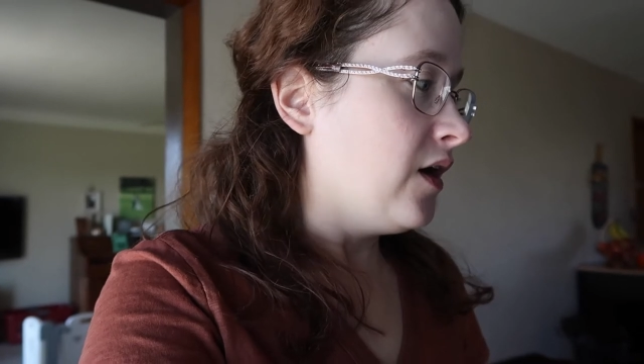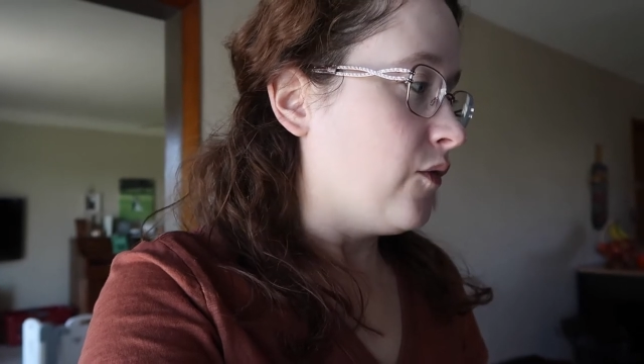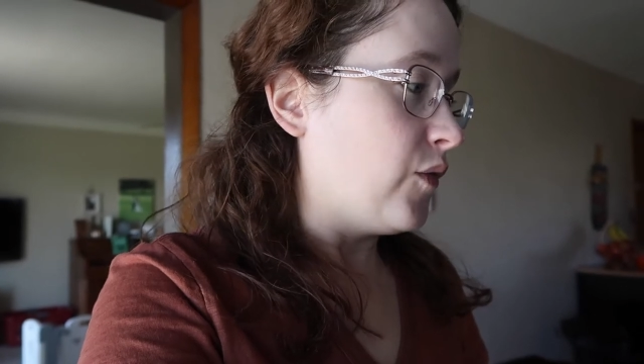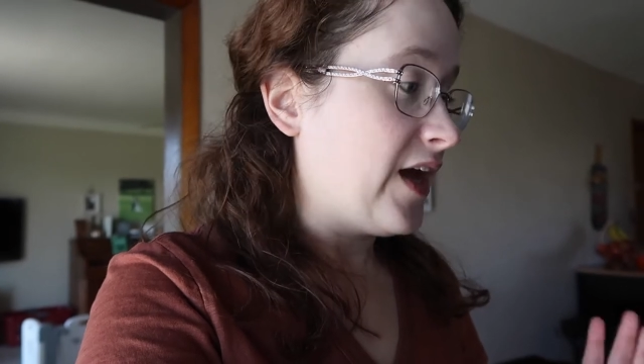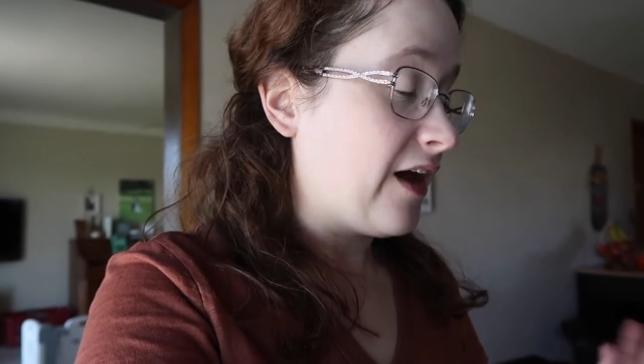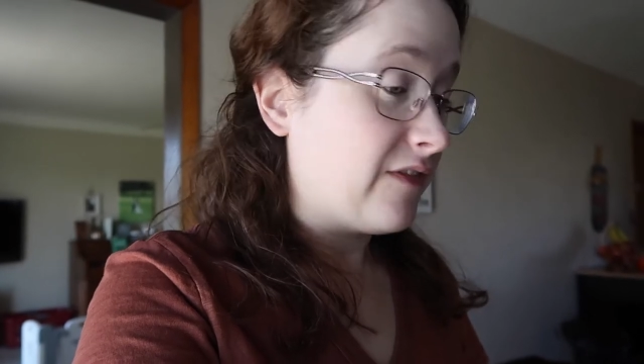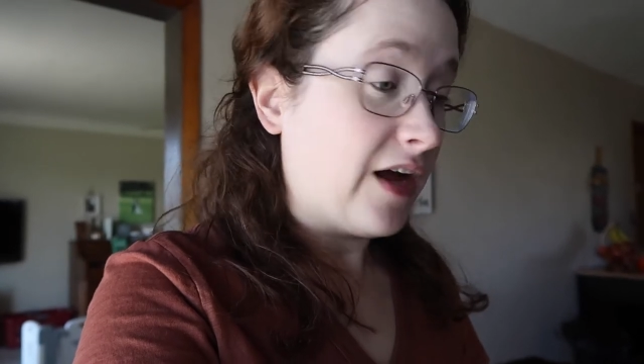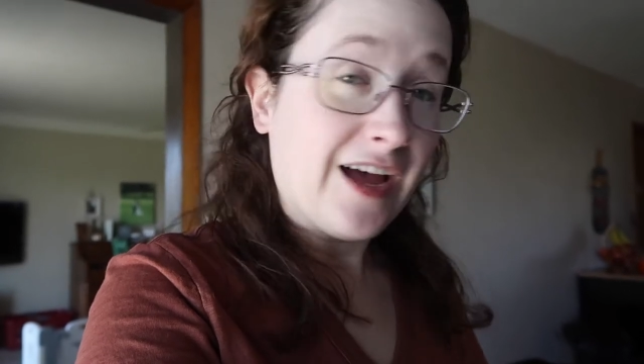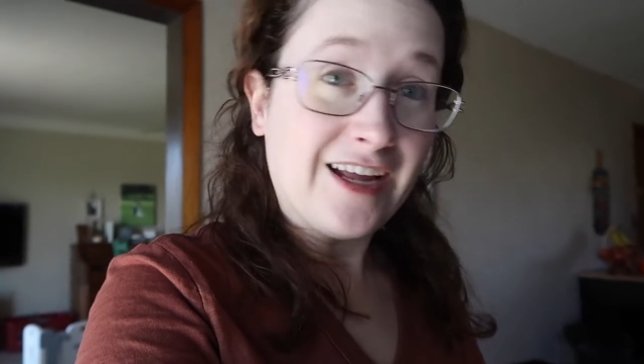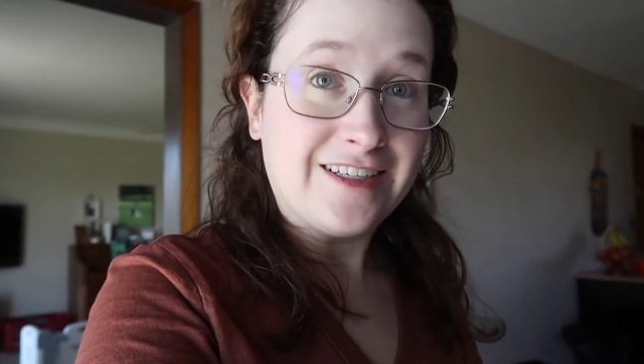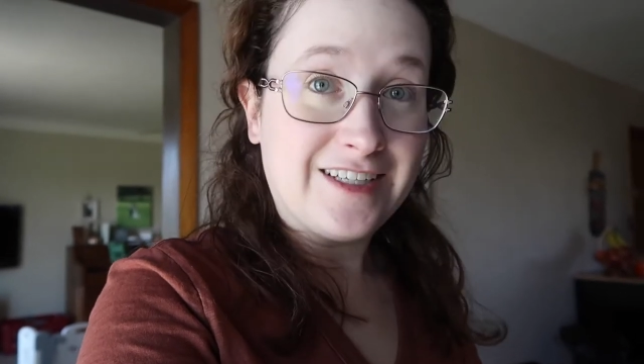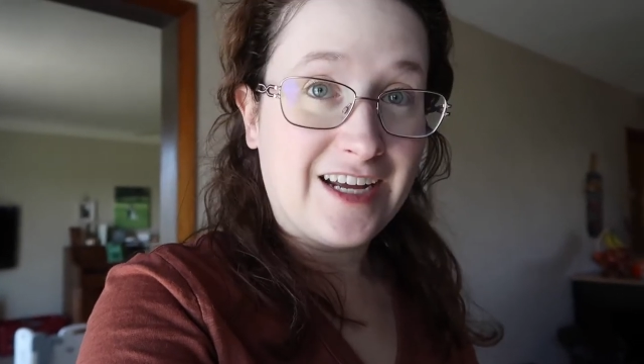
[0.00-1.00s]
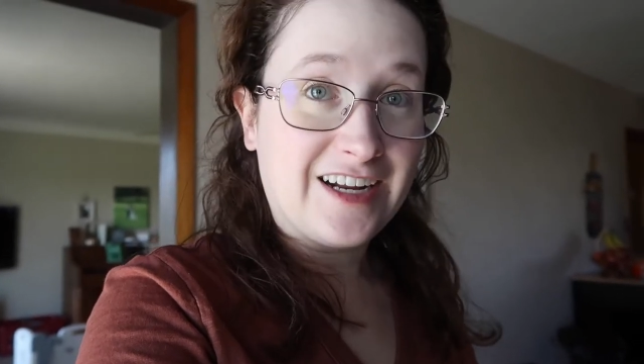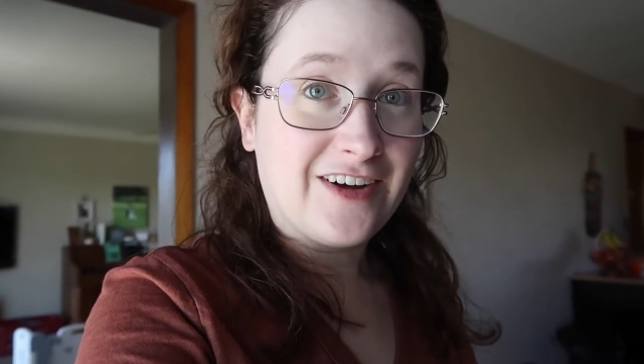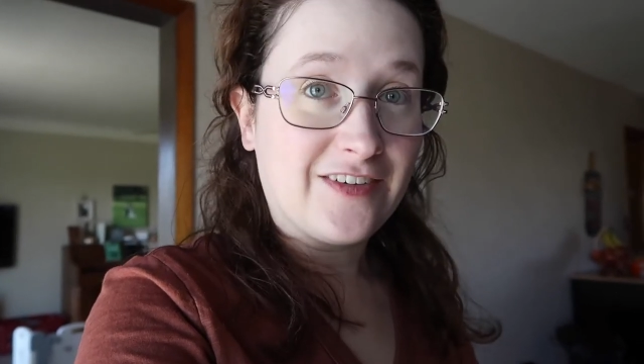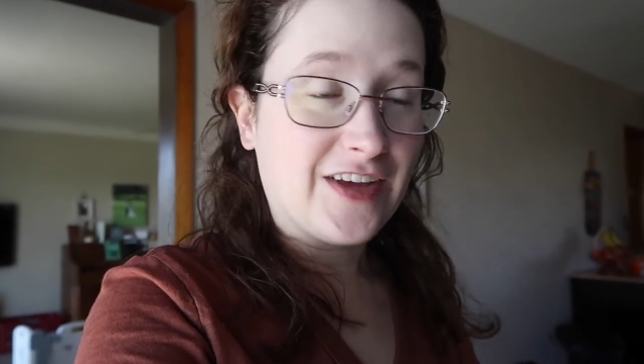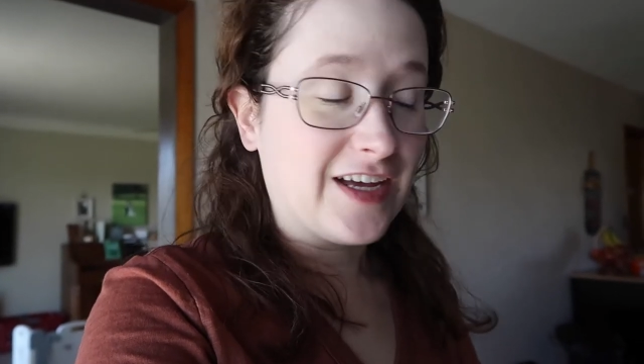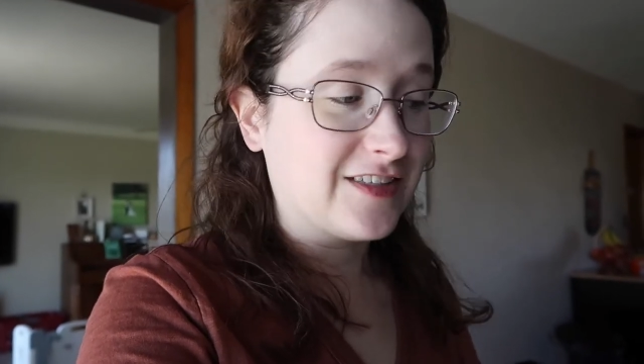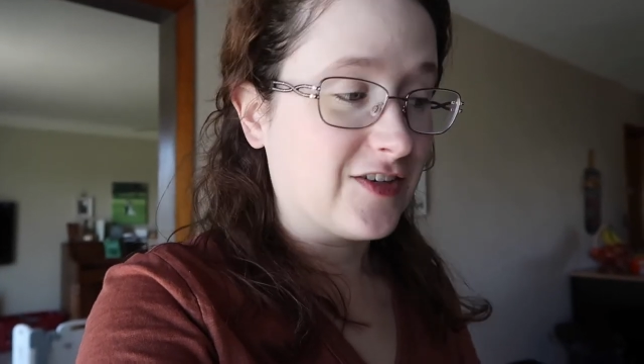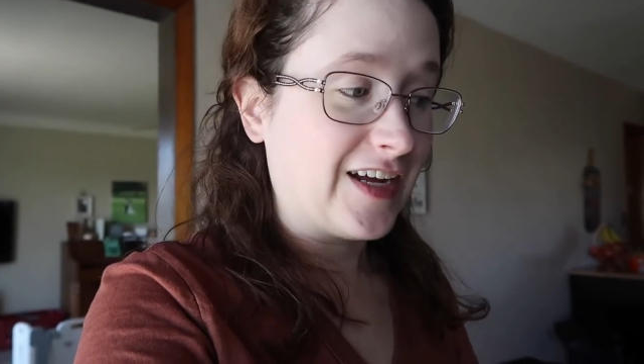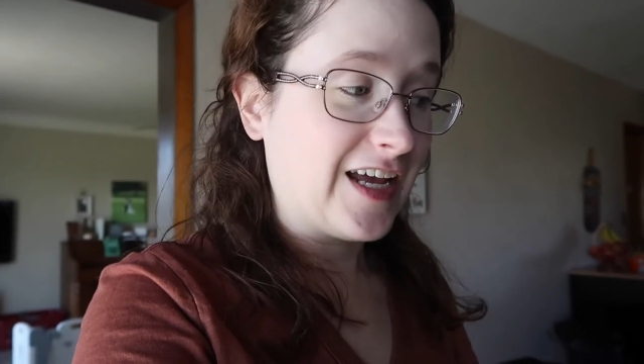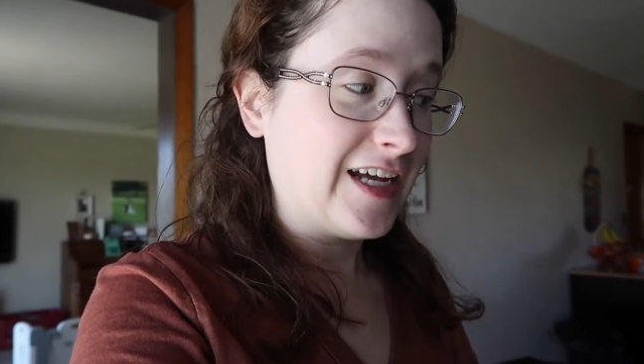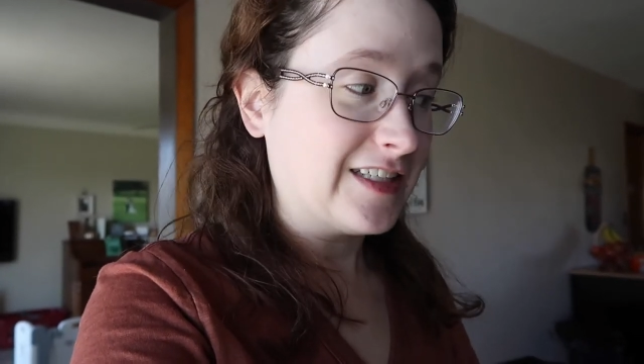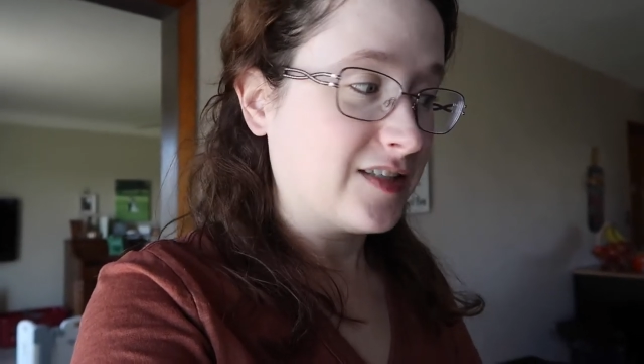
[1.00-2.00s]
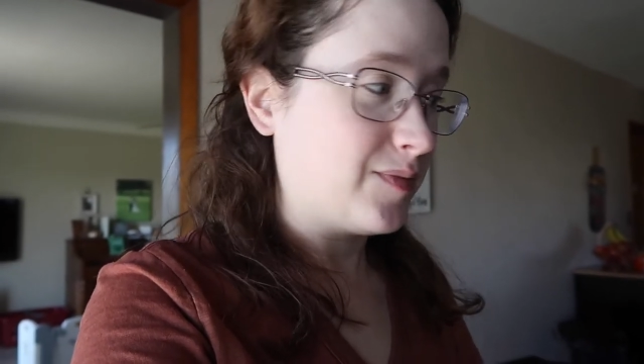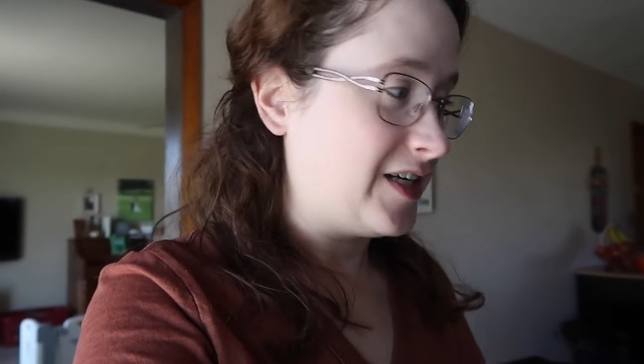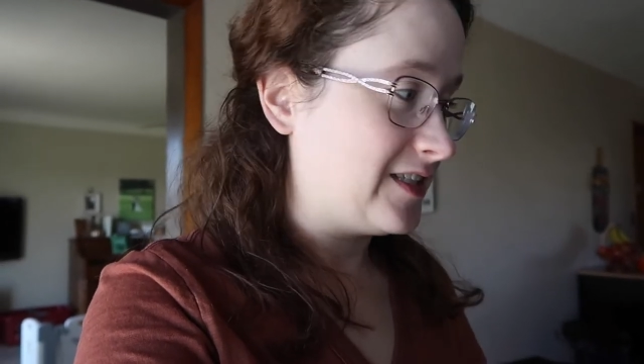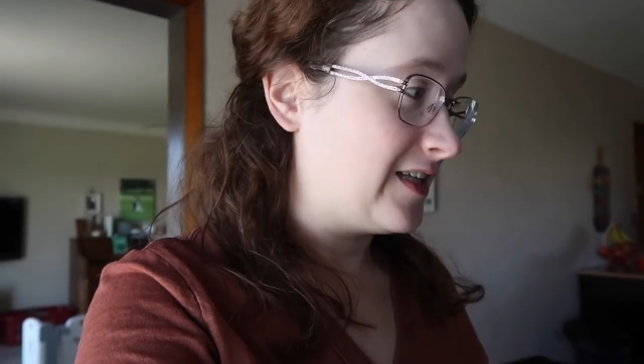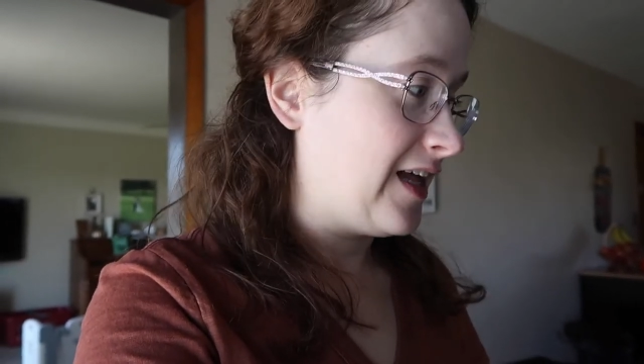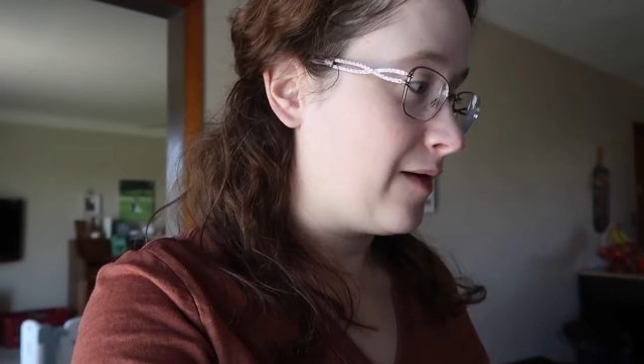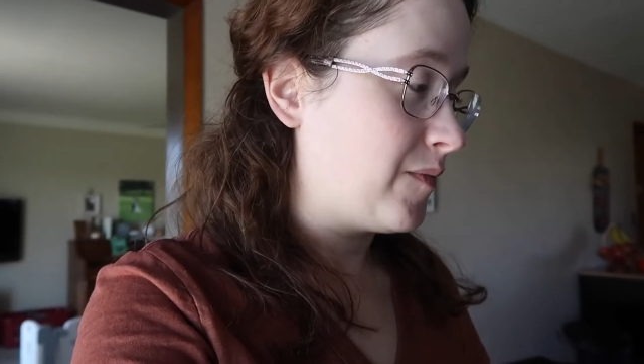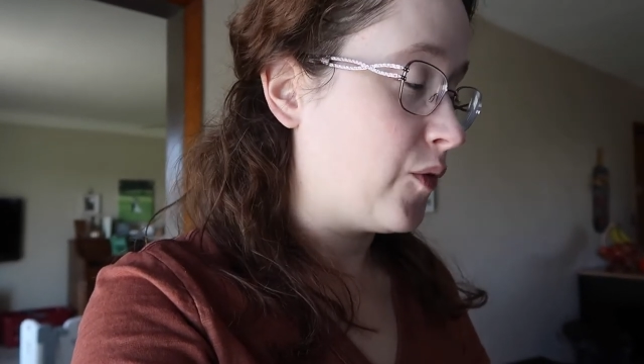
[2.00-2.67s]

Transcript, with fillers: We have not had to take it off yet, so I can't speak to that.